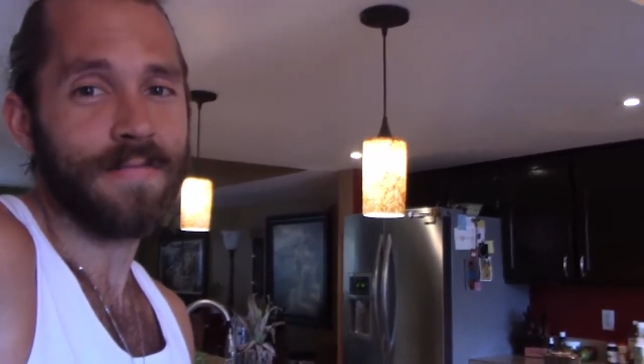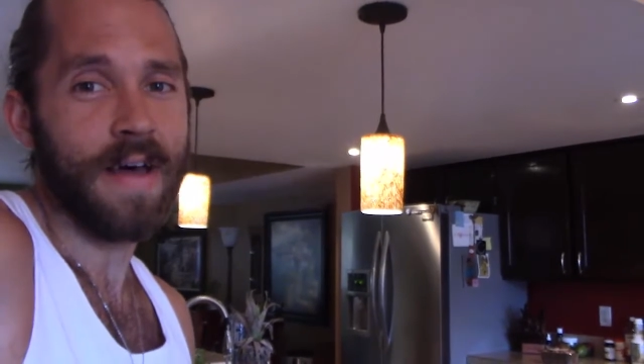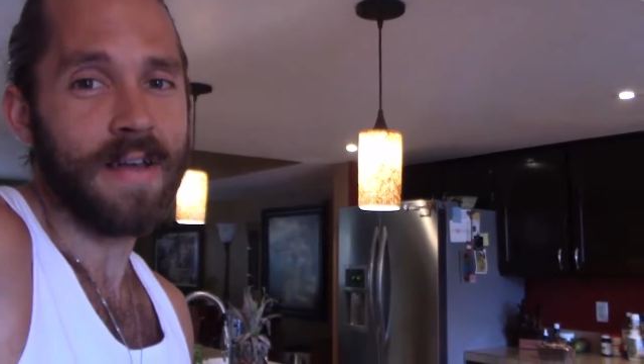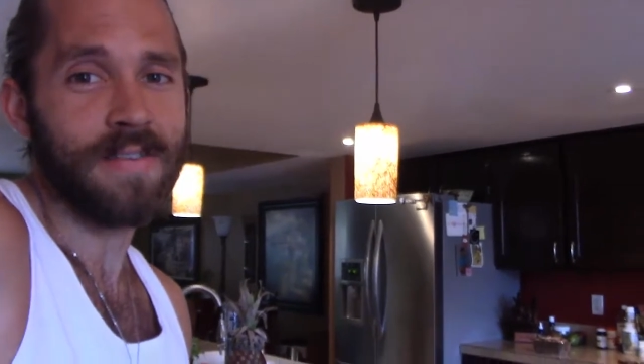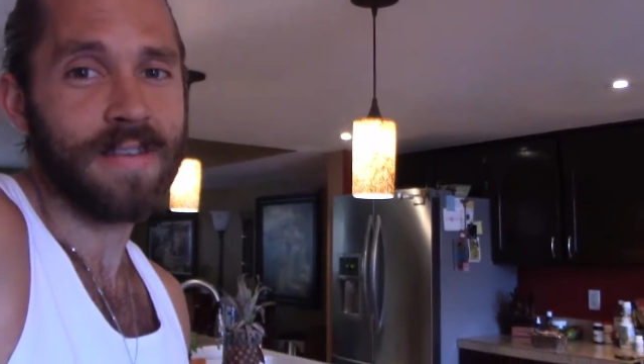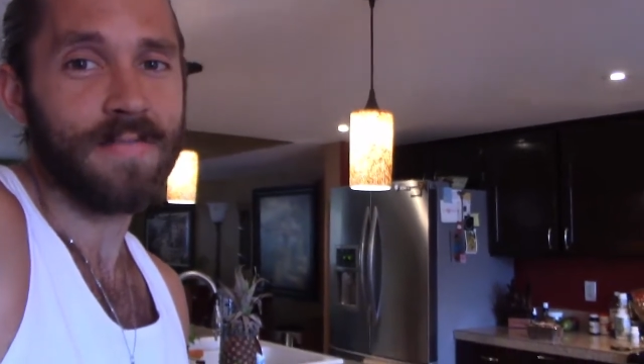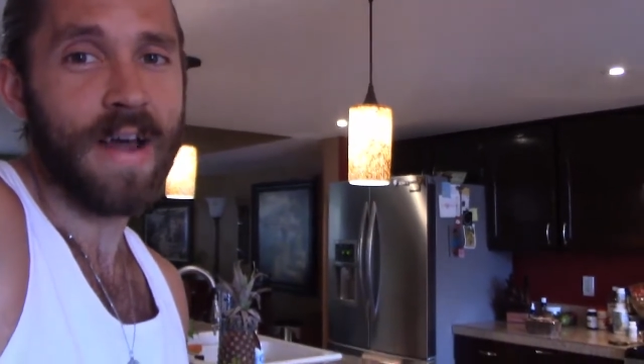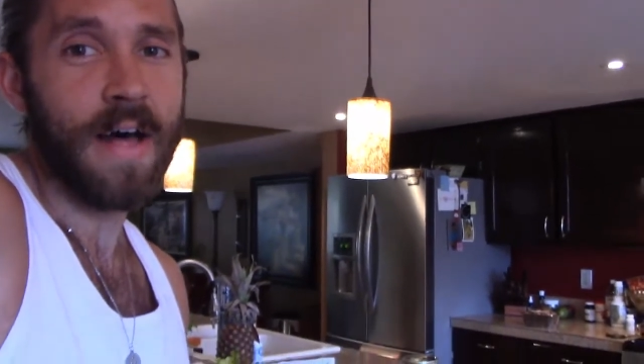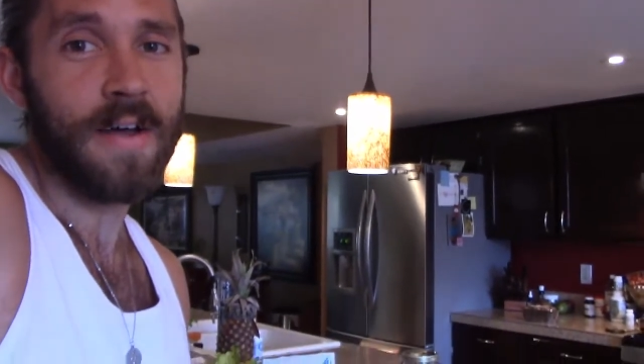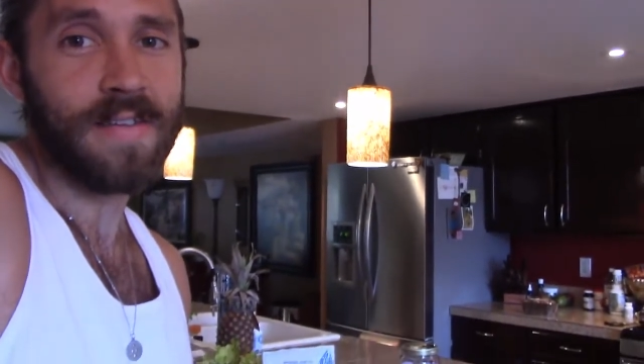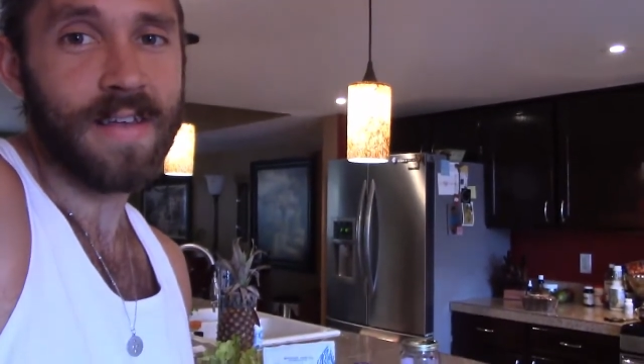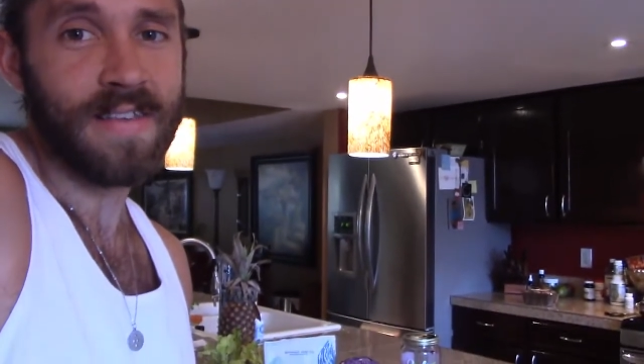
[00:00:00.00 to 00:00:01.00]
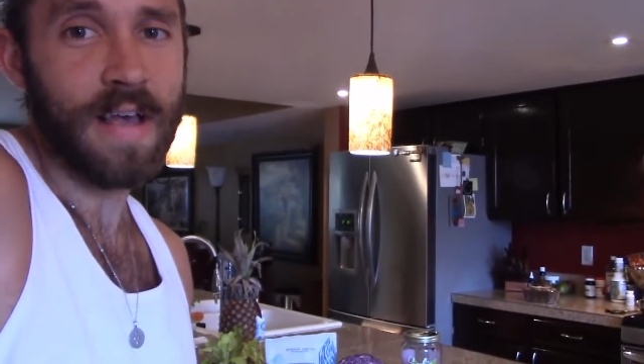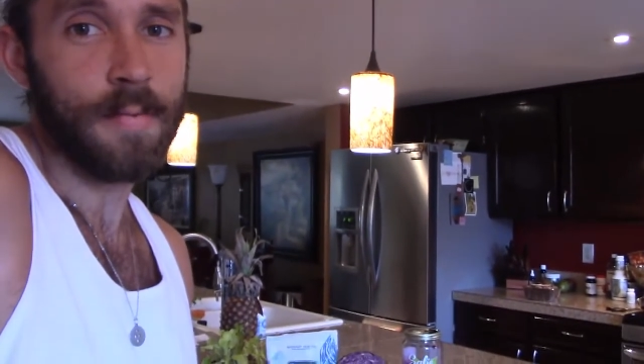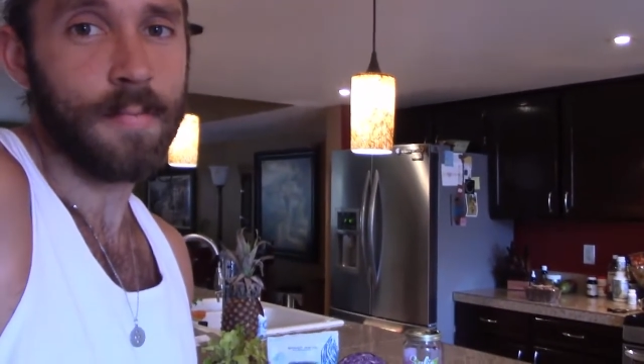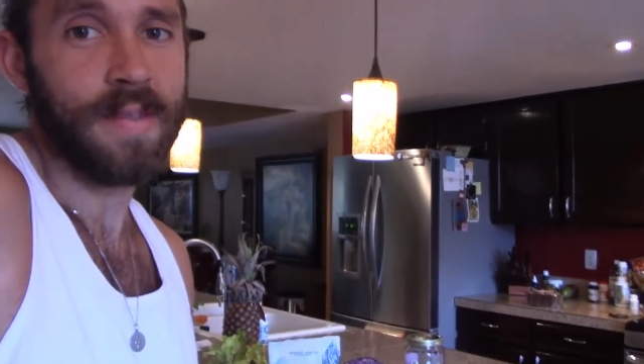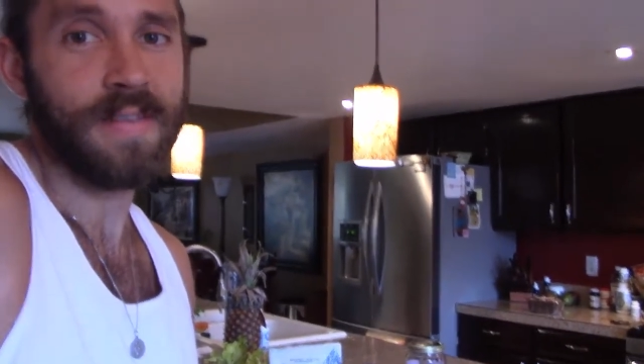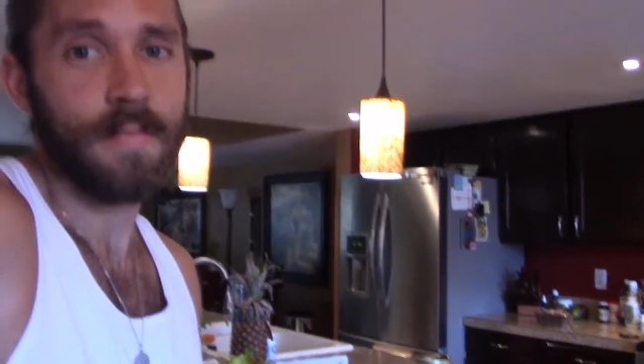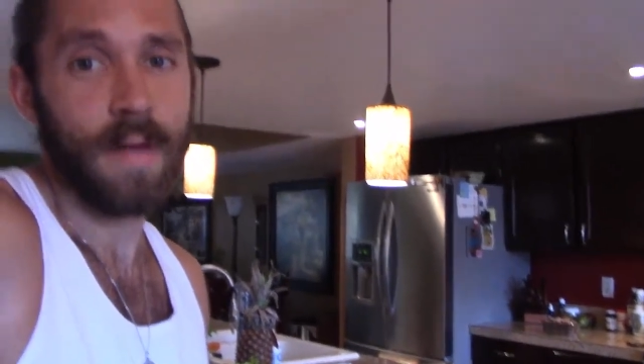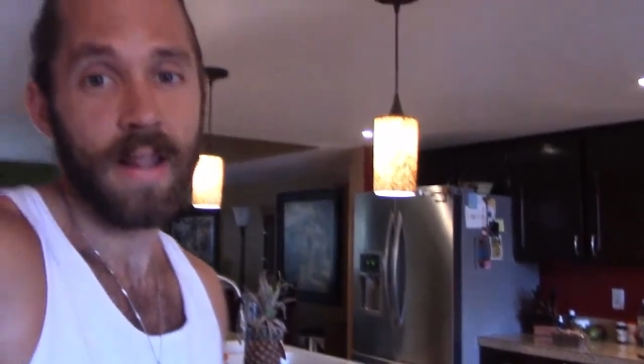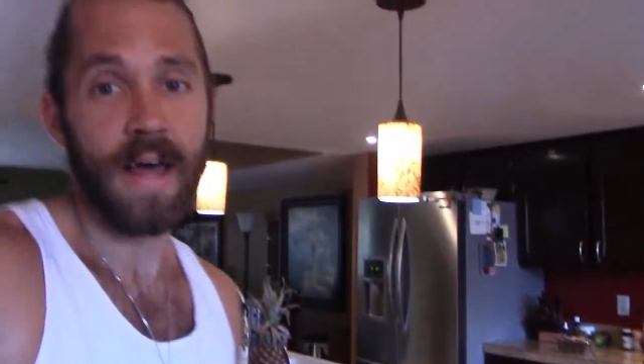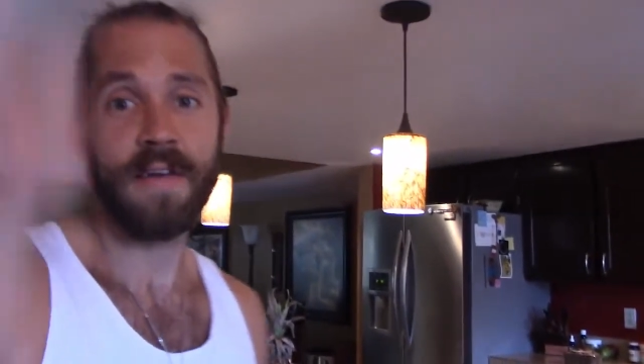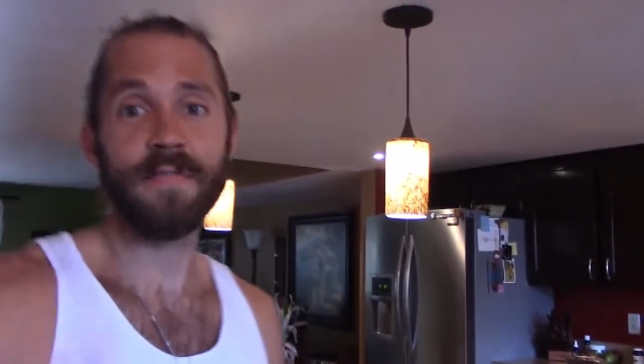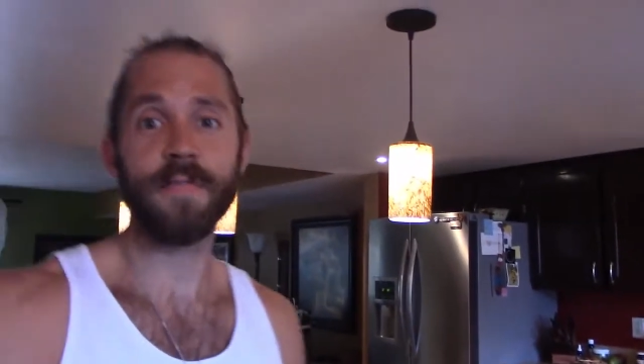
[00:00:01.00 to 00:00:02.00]
thousands of dollars on supplements in my
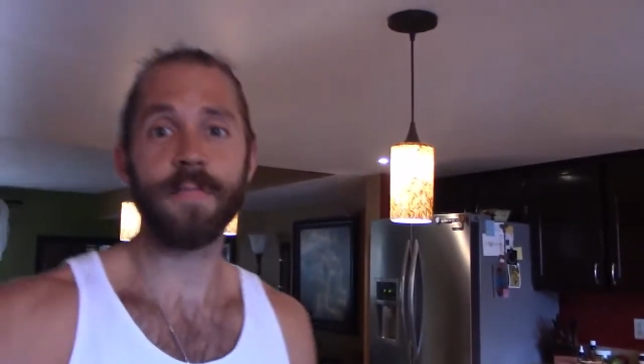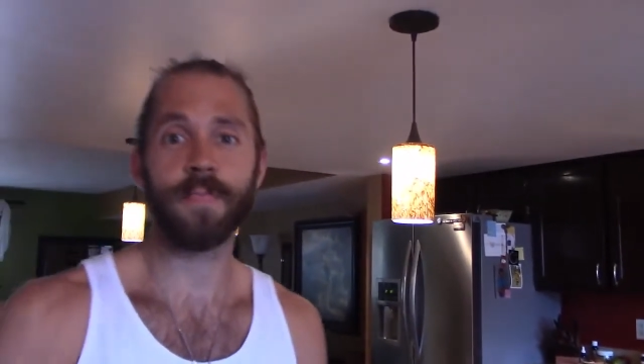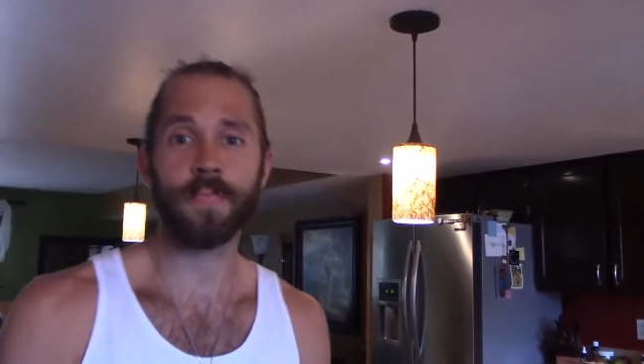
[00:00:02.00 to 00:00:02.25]
life.